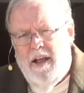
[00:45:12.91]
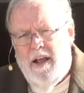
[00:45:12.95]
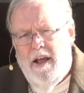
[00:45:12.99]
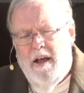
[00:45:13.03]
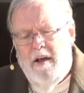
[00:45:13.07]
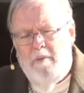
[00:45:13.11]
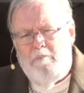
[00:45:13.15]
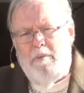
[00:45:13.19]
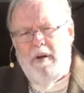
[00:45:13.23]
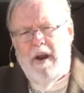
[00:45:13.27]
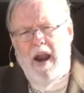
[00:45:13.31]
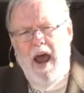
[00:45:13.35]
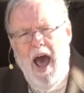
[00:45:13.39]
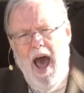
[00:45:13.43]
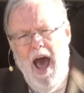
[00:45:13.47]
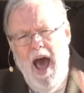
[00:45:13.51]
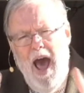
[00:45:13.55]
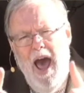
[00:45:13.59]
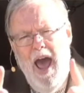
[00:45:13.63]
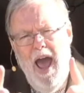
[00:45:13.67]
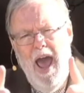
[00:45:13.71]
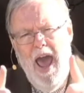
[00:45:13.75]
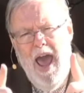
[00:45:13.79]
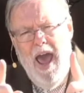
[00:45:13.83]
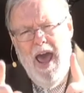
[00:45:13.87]
But
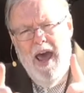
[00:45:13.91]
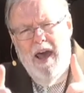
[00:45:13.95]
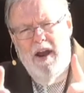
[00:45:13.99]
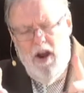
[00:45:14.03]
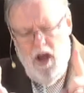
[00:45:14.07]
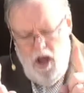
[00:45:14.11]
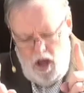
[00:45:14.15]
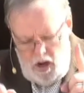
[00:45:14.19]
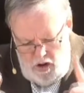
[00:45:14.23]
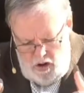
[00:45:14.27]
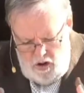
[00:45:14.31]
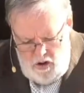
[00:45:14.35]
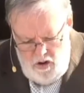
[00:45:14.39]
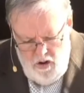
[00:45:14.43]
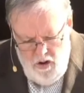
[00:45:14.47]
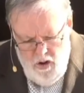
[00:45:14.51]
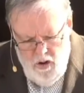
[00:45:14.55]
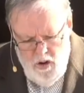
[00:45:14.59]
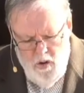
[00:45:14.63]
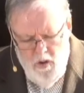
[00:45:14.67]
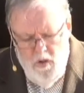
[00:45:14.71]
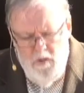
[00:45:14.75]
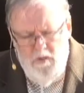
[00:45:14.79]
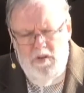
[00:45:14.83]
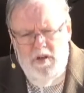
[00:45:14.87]
I had a
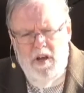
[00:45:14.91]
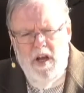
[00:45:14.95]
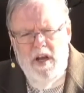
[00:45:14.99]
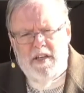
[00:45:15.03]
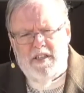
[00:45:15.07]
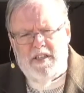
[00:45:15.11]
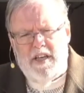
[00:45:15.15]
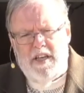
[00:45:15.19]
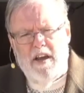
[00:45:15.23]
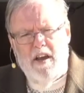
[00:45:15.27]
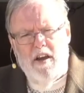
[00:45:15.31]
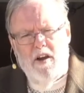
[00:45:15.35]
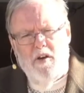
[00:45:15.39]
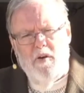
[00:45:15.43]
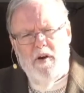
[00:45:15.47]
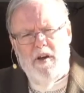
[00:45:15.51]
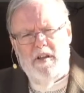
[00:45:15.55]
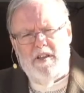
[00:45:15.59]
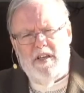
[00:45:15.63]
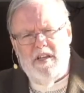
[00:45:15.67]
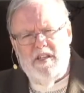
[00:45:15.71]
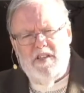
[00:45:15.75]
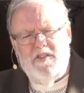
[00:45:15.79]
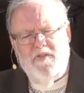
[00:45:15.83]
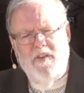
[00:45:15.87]
new, 2
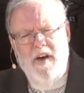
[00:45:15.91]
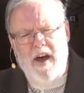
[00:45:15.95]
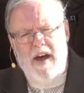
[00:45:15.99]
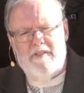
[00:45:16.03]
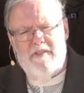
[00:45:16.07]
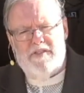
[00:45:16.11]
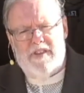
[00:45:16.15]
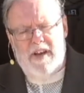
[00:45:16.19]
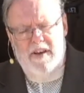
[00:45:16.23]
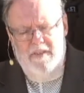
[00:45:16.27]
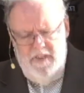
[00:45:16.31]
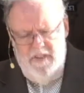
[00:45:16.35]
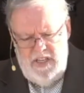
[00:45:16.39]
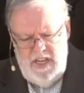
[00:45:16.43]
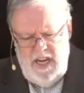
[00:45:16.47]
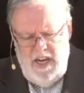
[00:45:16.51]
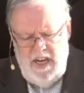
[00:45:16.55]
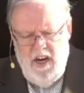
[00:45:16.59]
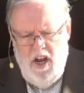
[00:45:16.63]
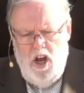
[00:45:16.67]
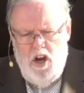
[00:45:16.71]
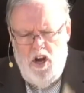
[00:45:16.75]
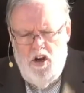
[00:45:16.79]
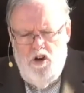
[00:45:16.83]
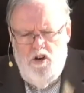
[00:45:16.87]
Corinthians 5.17,
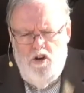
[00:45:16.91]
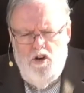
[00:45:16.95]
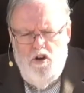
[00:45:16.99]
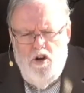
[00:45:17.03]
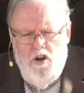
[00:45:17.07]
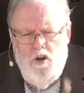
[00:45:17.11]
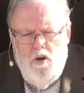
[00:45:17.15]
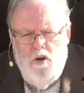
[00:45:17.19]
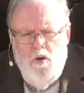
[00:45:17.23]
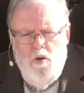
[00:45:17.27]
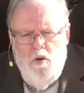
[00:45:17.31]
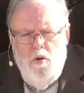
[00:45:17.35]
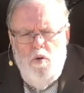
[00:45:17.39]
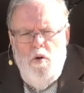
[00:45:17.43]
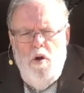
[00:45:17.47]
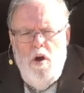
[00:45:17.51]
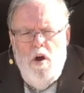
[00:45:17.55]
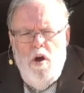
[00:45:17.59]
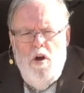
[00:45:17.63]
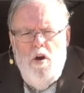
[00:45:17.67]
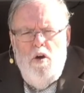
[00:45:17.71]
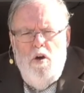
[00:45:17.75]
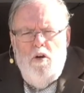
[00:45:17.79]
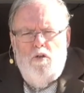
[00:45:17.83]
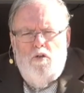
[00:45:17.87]
a new
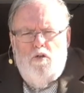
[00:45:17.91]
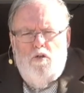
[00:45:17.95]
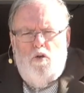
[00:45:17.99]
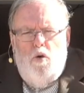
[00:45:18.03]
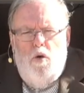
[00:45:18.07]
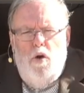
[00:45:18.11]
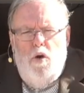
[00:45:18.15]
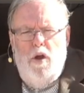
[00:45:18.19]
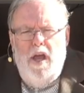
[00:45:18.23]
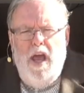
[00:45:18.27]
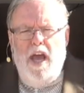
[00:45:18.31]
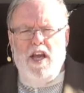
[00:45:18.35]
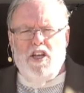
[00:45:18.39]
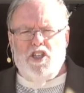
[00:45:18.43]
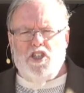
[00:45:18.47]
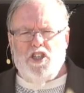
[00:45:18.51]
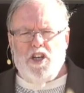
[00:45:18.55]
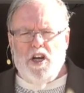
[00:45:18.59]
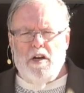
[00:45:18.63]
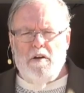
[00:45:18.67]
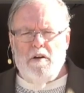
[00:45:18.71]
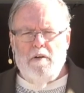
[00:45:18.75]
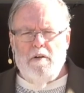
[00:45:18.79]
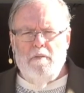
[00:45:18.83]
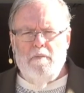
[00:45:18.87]

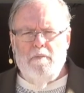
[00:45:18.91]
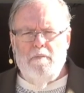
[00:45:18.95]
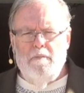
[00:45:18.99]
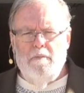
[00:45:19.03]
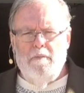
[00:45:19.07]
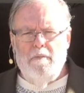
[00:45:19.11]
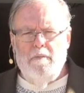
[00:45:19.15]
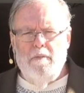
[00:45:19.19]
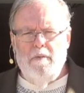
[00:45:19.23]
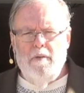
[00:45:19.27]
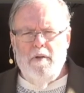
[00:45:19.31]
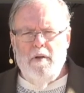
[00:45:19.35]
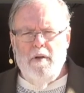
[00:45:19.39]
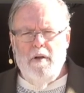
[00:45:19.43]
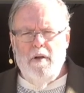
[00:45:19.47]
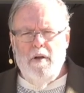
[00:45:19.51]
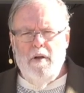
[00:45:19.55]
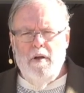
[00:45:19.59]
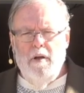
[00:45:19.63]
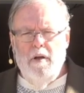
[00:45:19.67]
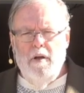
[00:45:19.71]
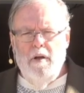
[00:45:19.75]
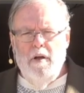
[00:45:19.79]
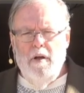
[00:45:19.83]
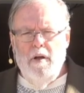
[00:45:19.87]
creation.
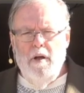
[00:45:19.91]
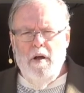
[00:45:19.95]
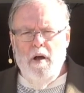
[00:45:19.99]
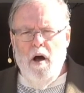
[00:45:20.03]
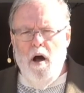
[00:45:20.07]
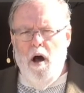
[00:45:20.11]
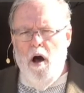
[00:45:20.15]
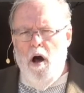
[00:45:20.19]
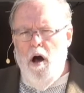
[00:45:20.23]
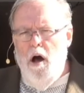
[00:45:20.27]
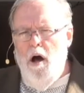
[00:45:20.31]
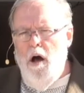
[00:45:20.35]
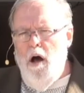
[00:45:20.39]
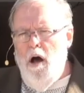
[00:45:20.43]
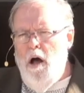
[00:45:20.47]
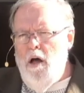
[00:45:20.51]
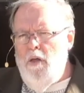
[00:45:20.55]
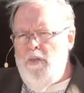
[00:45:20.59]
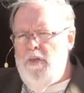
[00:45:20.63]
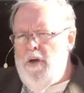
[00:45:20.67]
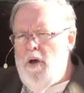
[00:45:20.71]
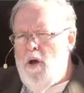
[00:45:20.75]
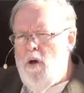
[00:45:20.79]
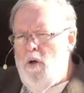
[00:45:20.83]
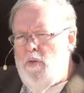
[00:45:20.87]
All
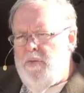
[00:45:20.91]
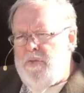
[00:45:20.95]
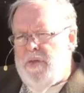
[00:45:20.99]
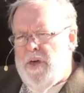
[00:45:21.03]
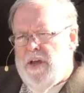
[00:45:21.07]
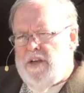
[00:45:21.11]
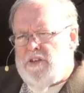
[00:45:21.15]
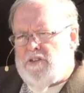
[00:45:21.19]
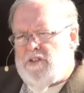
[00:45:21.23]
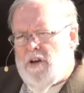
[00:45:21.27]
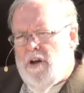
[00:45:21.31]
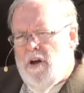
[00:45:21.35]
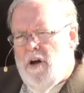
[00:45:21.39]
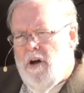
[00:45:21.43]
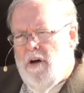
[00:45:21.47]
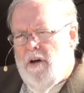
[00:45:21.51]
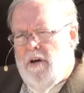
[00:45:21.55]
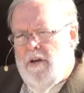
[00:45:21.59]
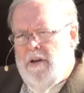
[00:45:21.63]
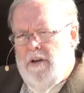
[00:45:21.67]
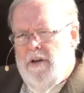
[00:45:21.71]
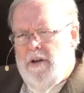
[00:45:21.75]
the old things are gone.